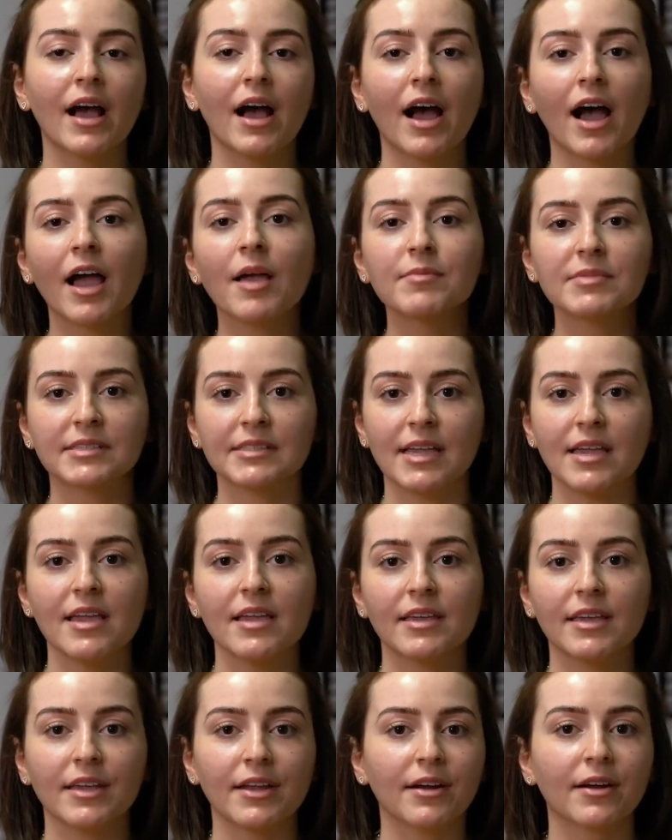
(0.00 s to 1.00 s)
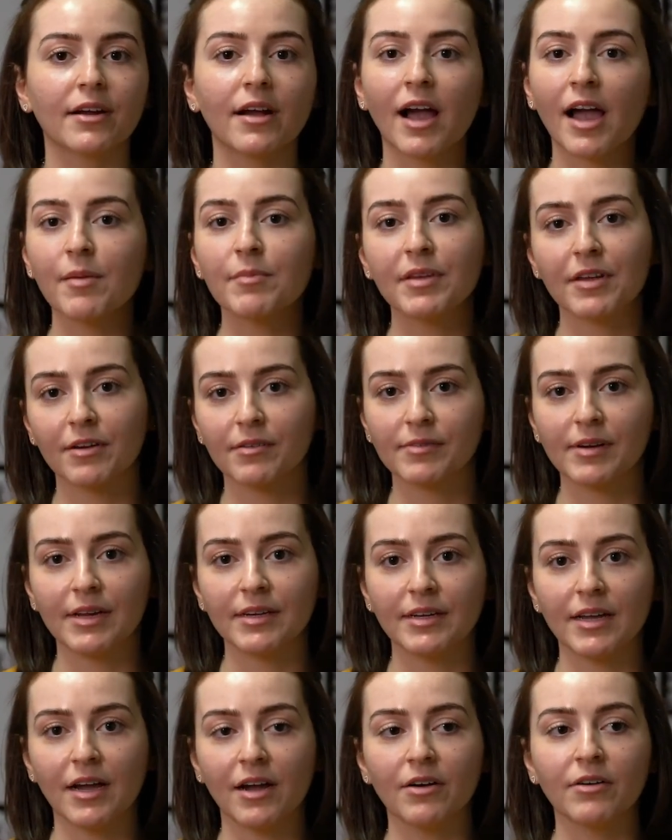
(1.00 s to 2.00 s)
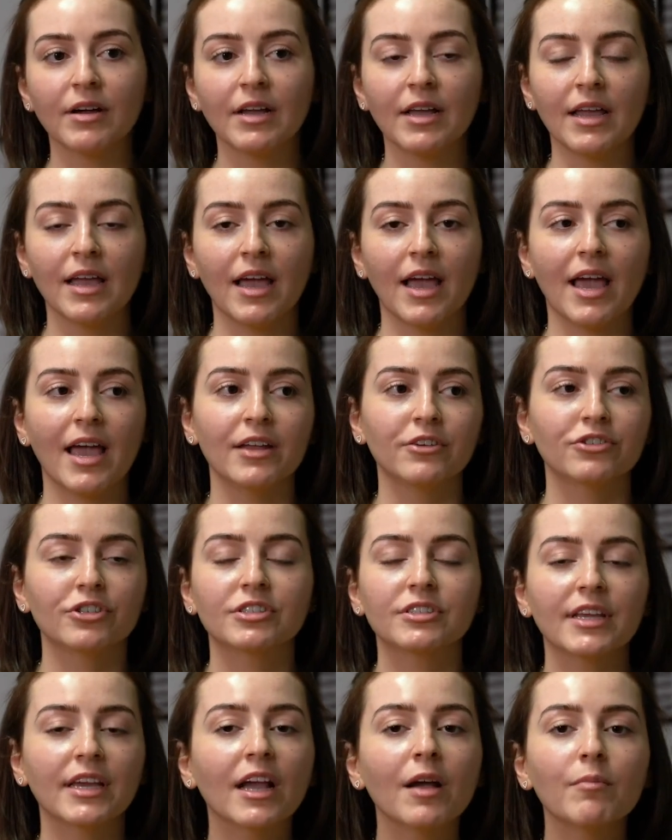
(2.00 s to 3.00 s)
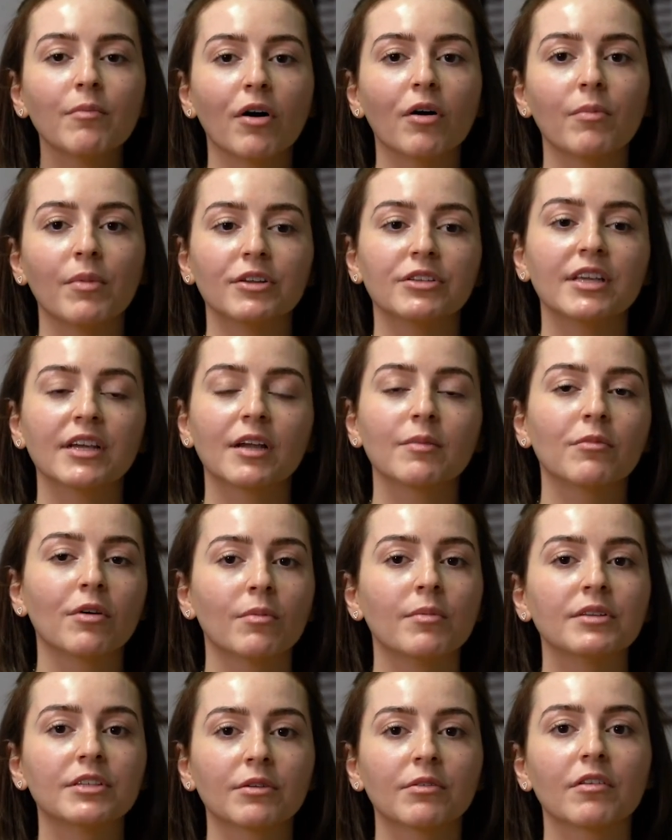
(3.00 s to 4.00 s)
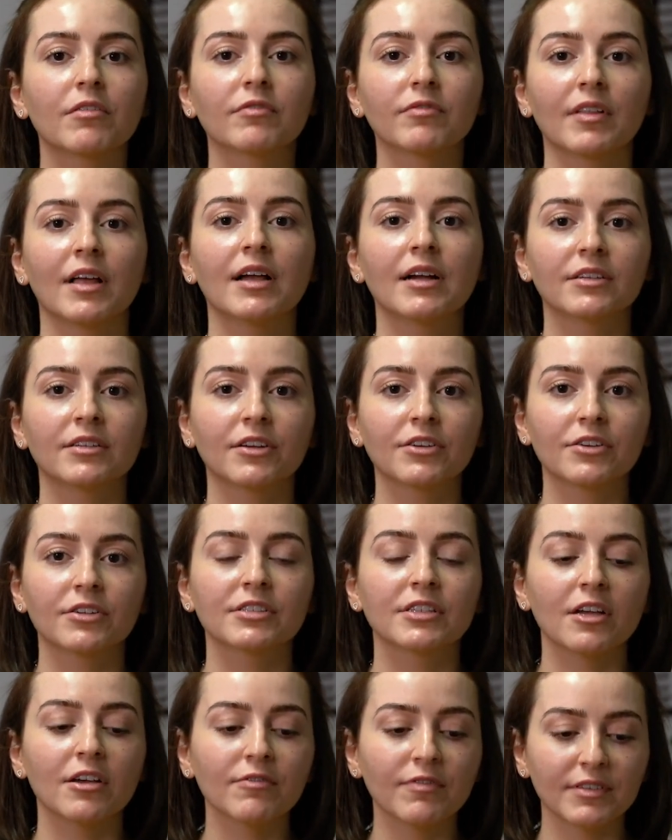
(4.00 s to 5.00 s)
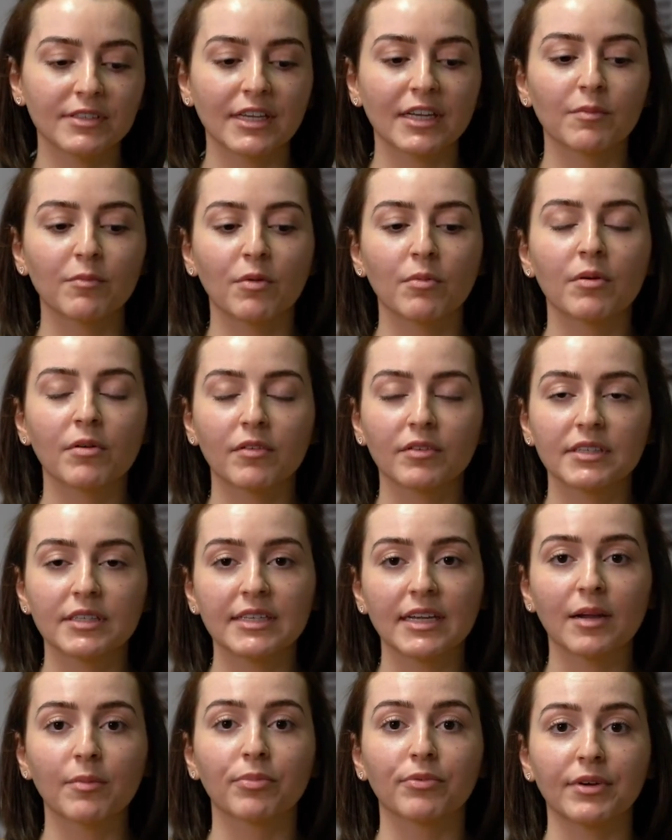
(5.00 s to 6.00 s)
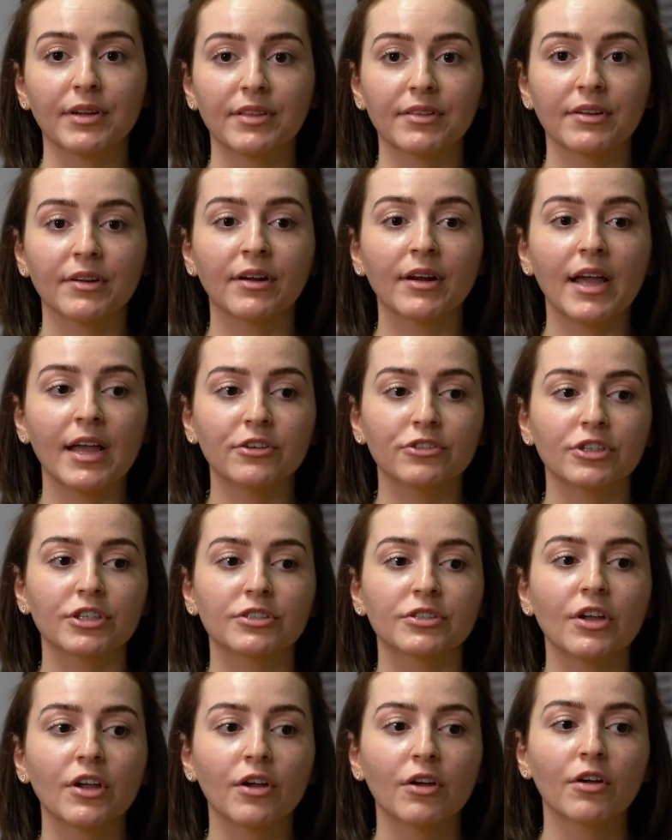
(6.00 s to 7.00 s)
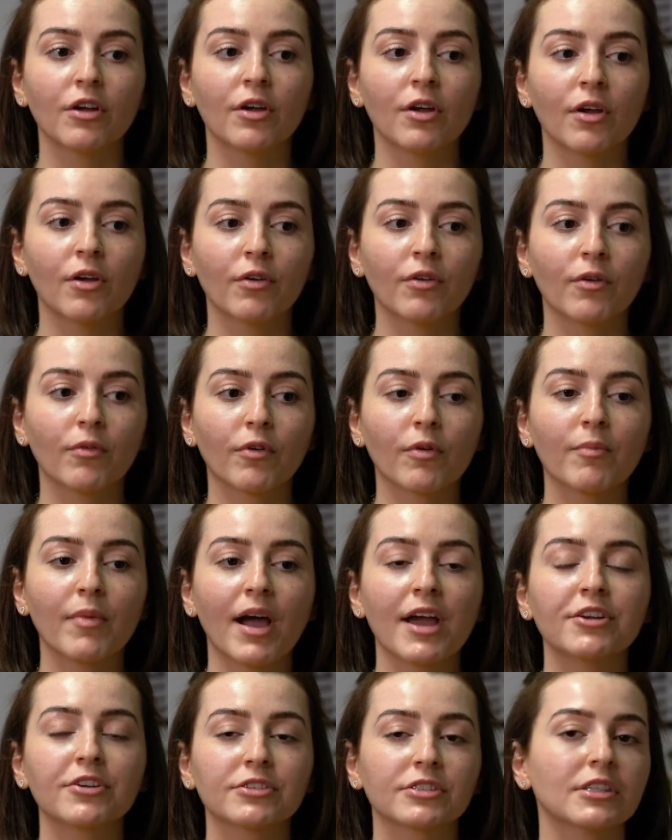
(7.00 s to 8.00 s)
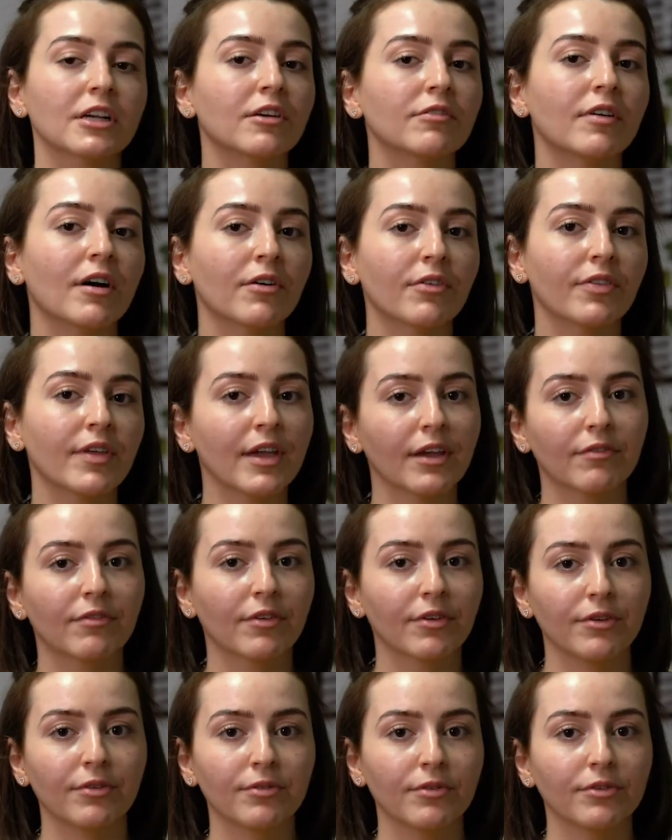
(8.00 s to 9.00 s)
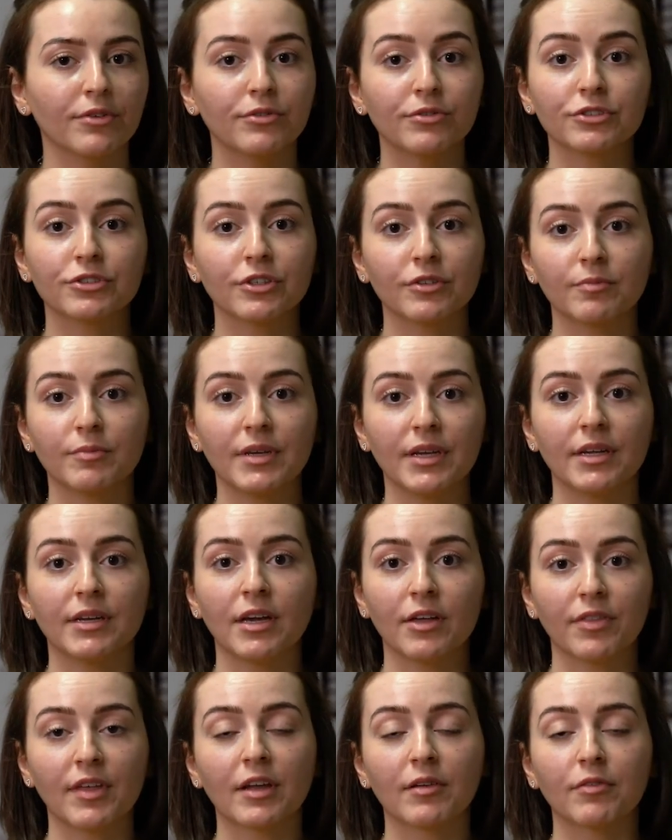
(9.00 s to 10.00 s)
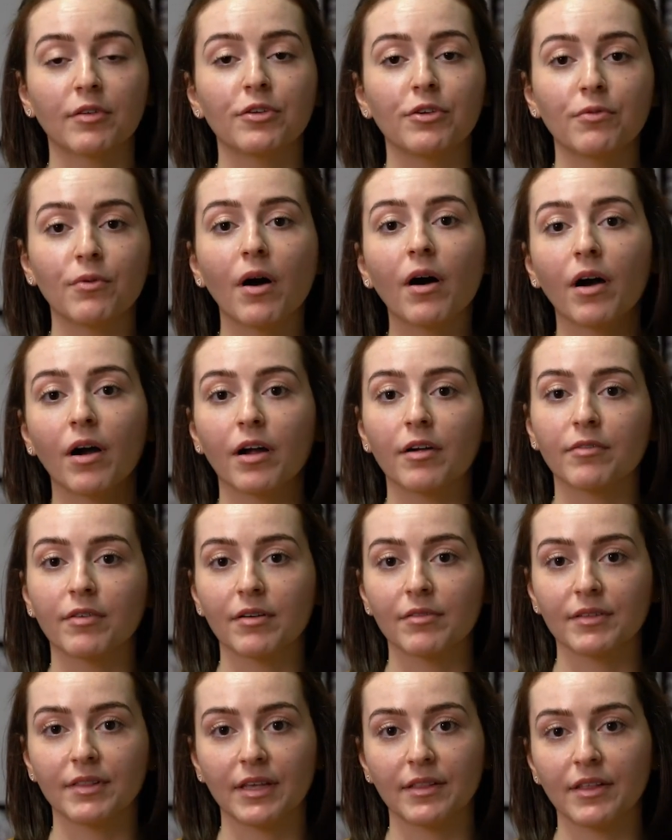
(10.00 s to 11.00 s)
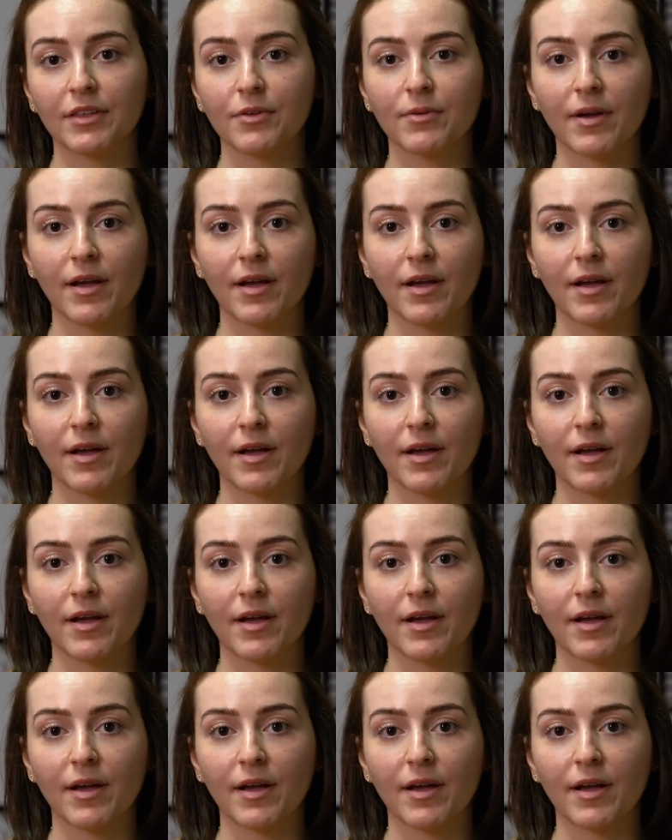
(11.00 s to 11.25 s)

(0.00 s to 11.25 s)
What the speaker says: I'm staying here, I'm here right now, and just take a moment to reflect on yourself and take a moment to take a breather and just remind yourself how thankful you should be and how thankful you are for everything that you